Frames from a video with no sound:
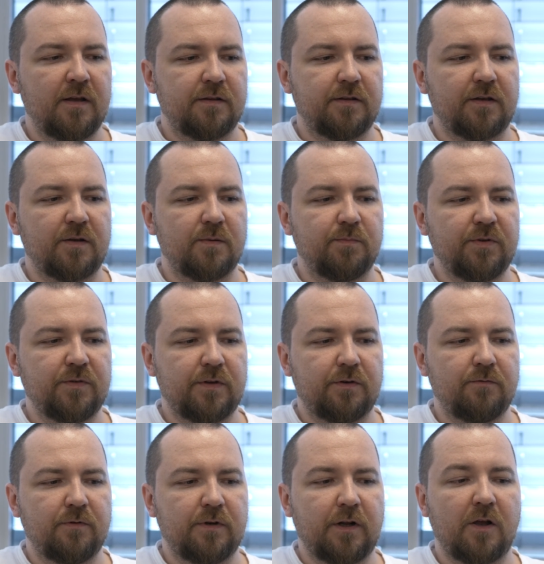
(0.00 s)
the
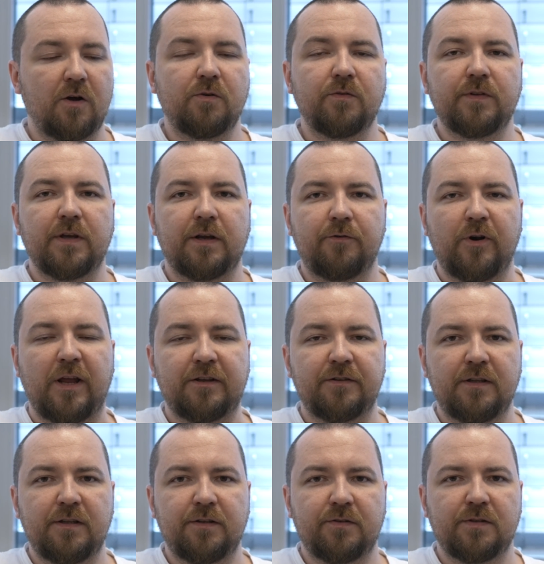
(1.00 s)
computer will go
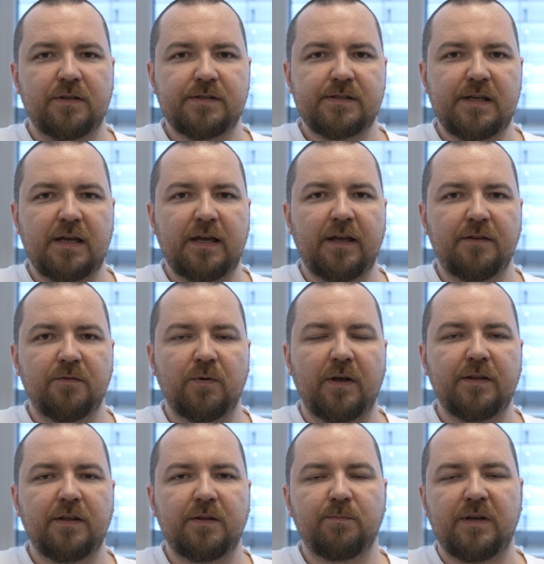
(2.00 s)
directly to the second
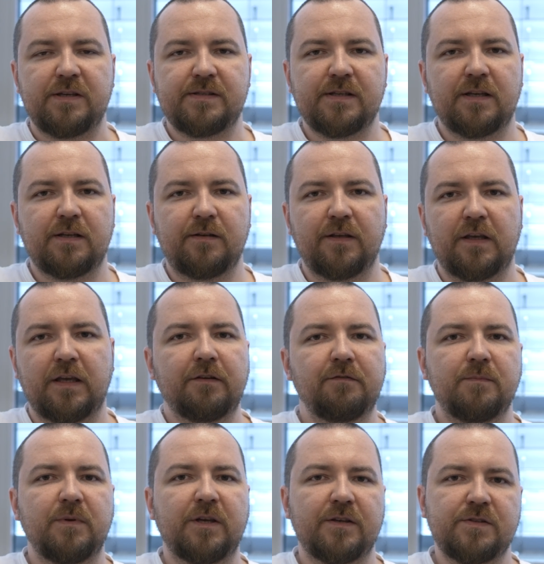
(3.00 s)
one and basically
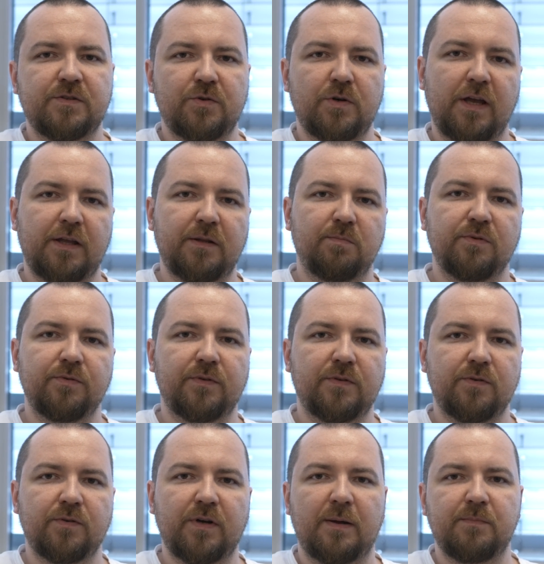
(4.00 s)
give me a straight boot
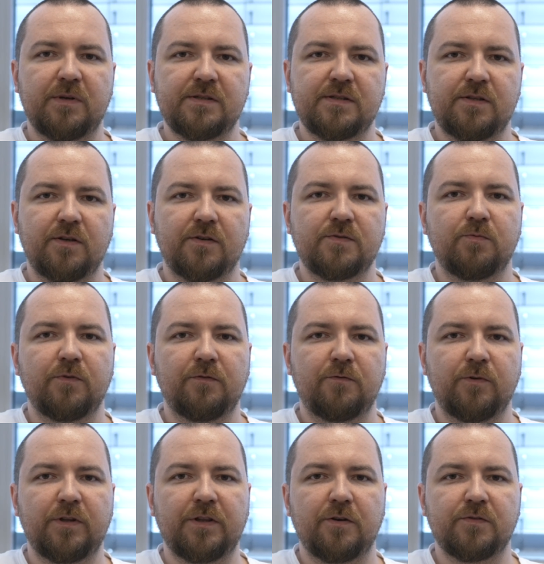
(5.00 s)
to MS-DOS with
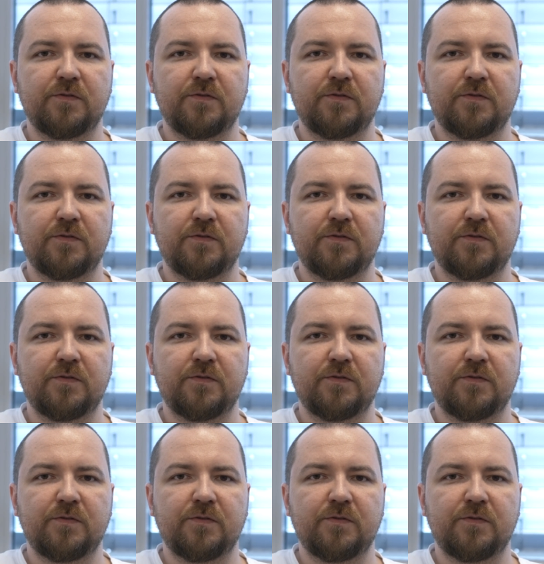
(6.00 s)
Windows